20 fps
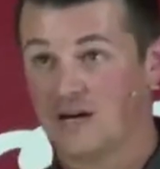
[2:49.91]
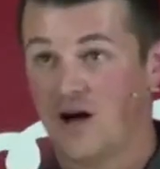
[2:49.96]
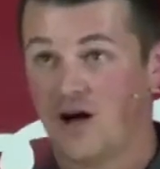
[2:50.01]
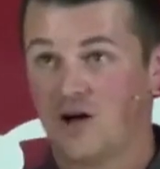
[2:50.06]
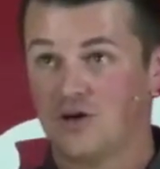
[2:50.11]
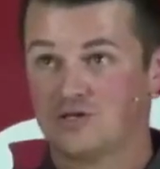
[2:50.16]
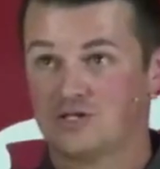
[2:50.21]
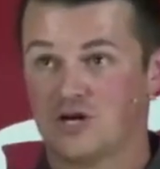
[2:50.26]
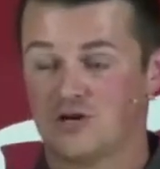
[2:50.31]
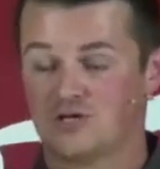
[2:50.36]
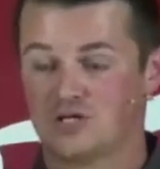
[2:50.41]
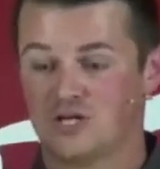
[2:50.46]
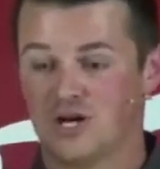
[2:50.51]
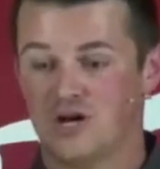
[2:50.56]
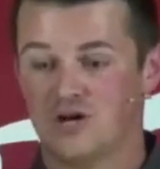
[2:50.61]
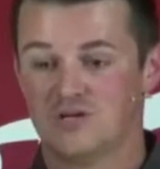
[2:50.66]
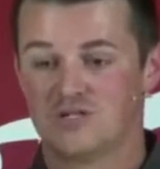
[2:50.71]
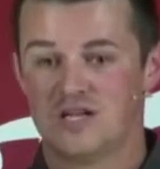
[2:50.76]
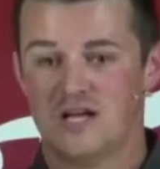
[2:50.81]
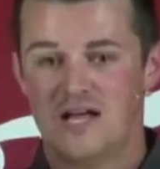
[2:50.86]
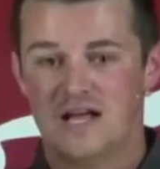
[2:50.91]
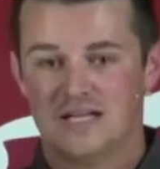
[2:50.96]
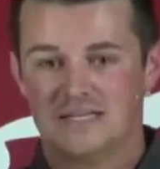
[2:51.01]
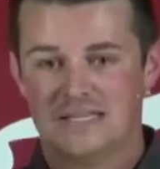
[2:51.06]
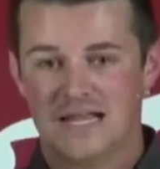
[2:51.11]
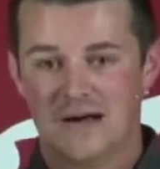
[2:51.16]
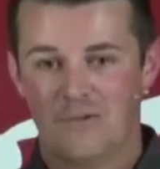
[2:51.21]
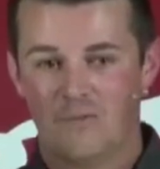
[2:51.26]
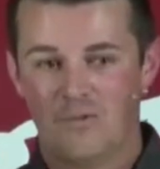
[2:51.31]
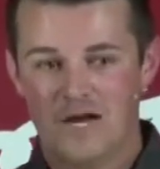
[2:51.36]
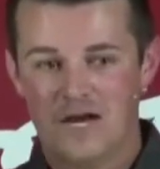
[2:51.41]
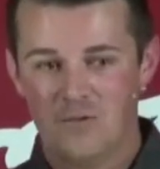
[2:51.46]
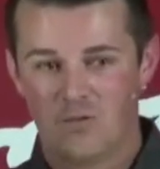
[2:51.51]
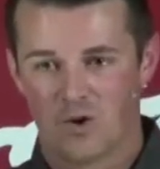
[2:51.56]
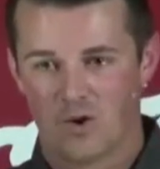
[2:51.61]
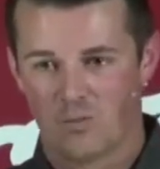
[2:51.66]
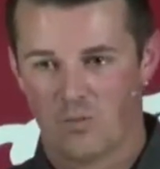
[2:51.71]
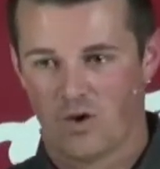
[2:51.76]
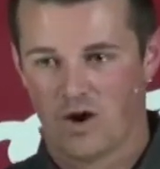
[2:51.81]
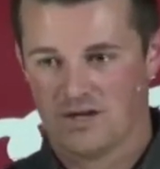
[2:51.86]
It also shows that we
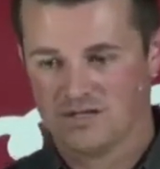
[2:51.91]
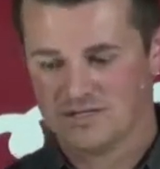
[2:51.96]
were